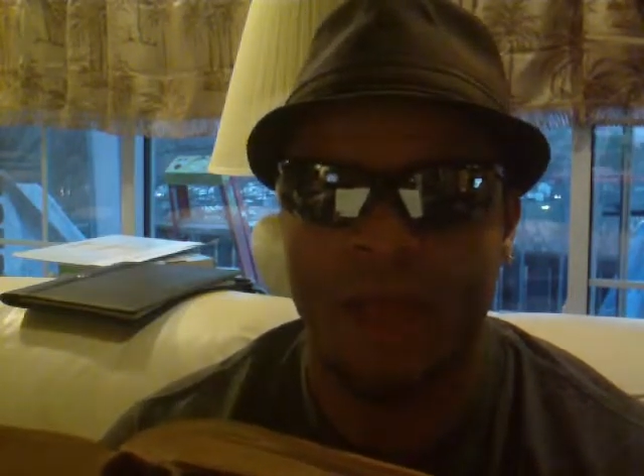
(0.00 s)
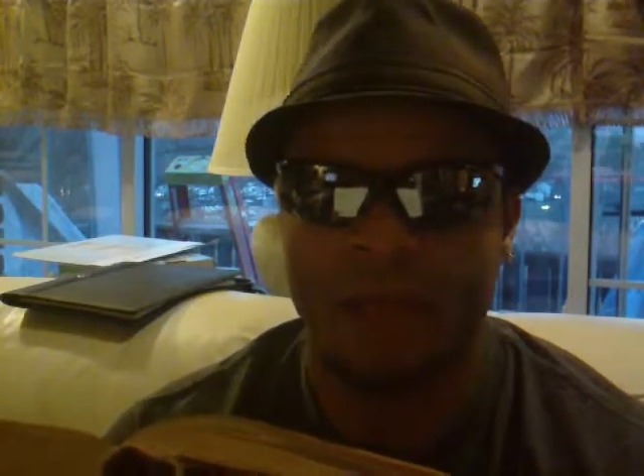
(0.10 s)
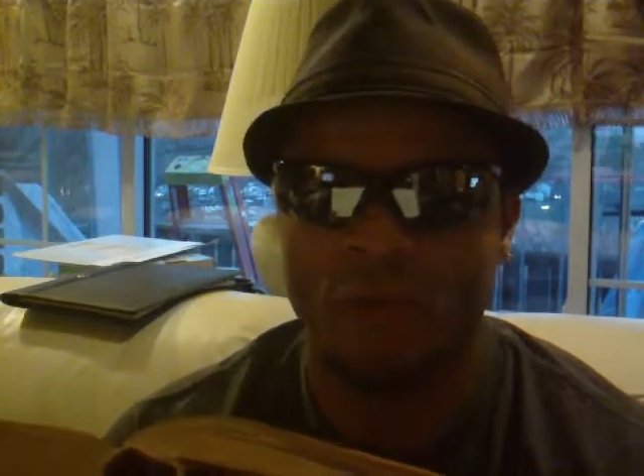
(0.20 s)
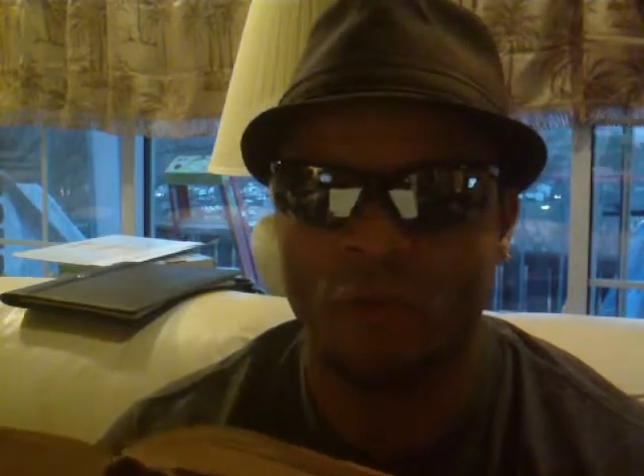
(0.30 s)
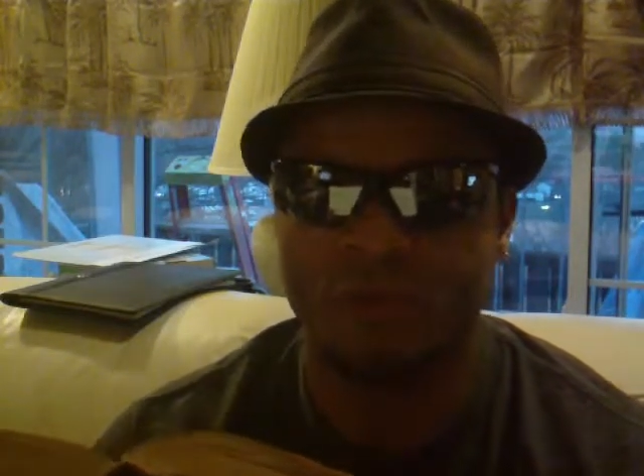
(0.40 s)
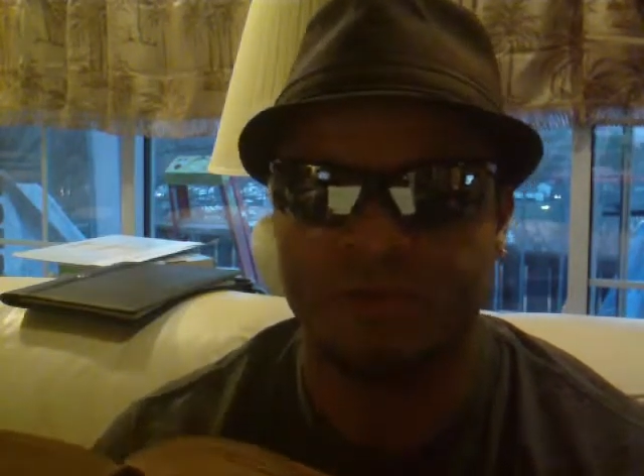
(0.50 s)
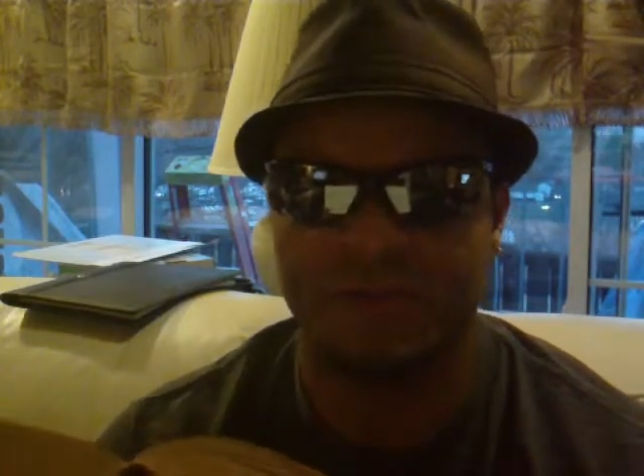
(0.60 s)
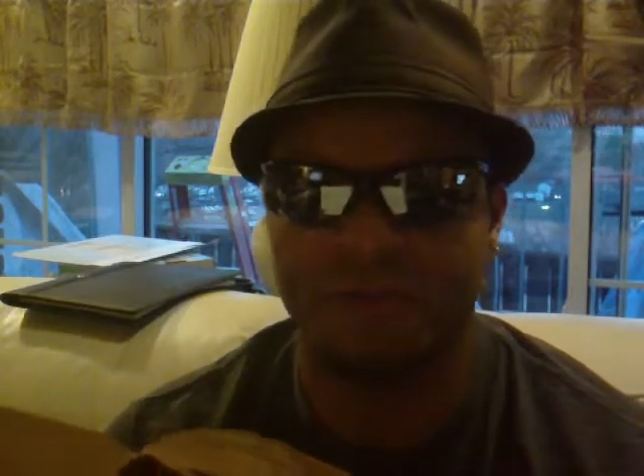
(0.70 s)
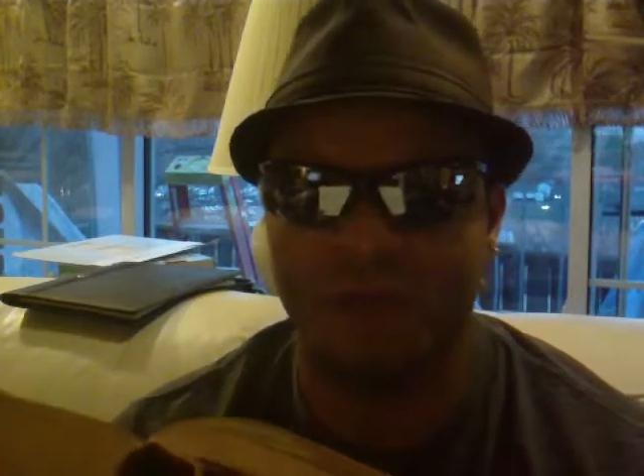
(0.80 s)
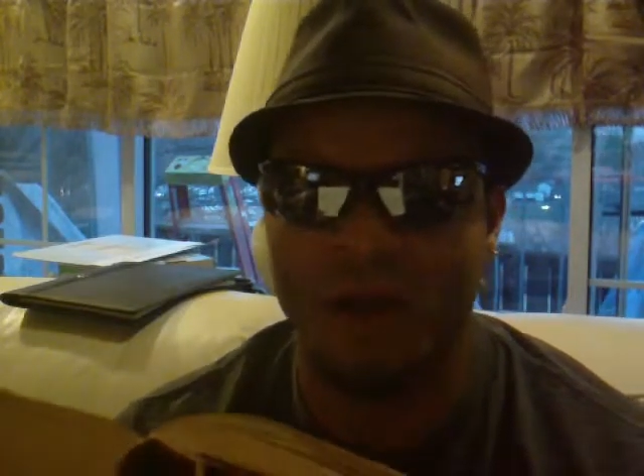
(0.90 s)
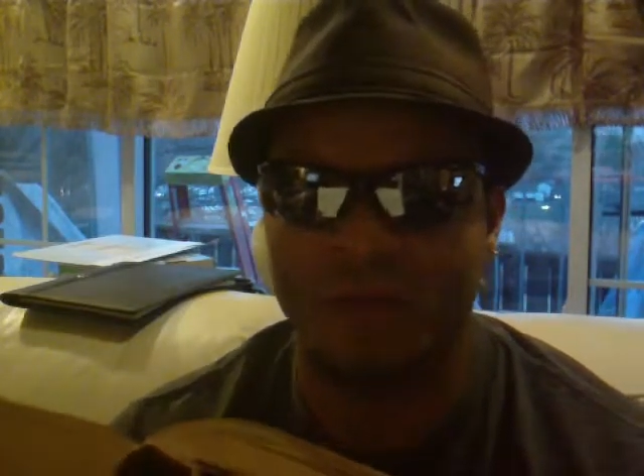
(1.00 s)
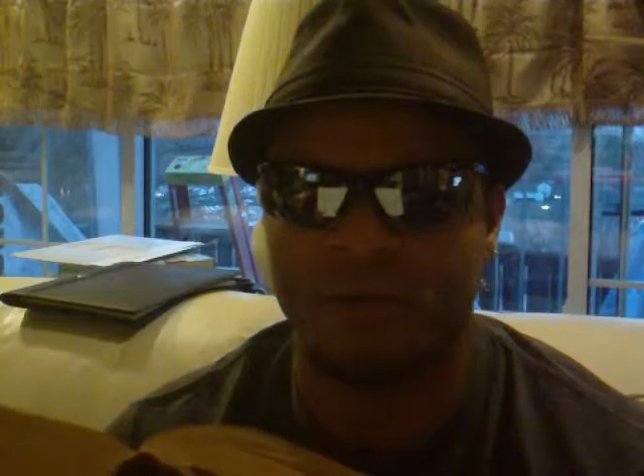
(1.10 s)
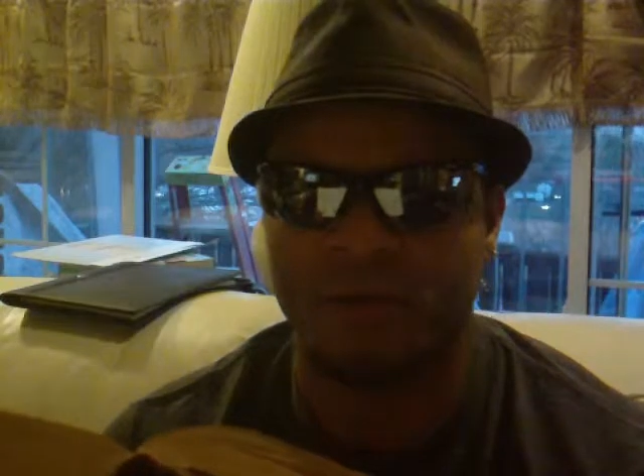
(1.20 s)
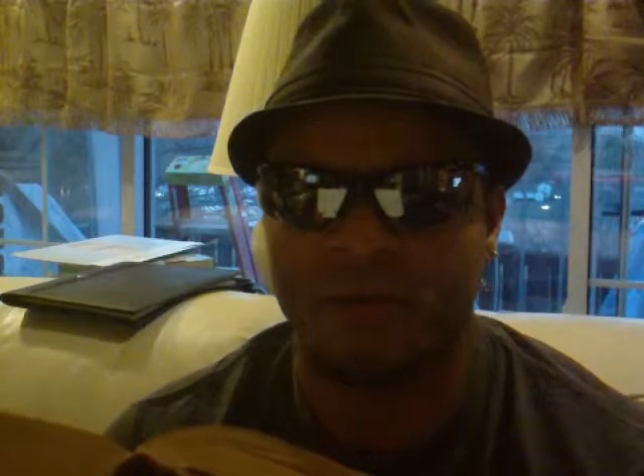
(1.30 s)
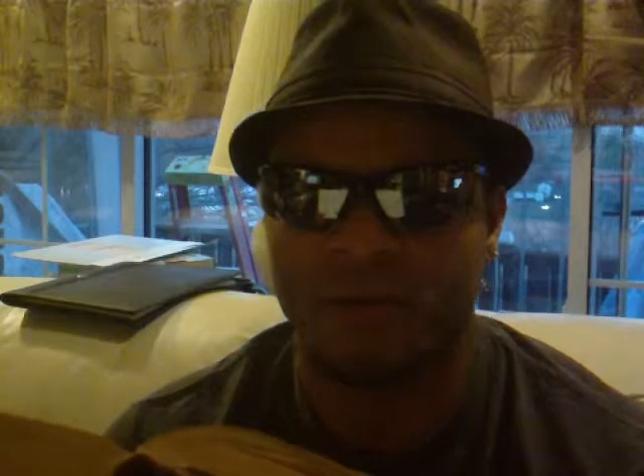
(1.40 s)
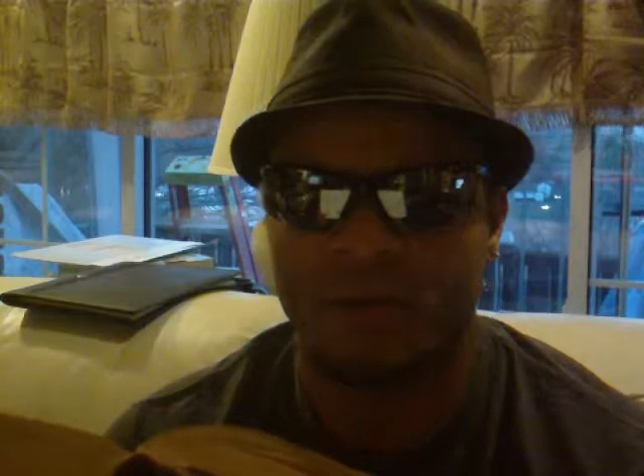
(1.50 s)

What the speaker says: And who is their father?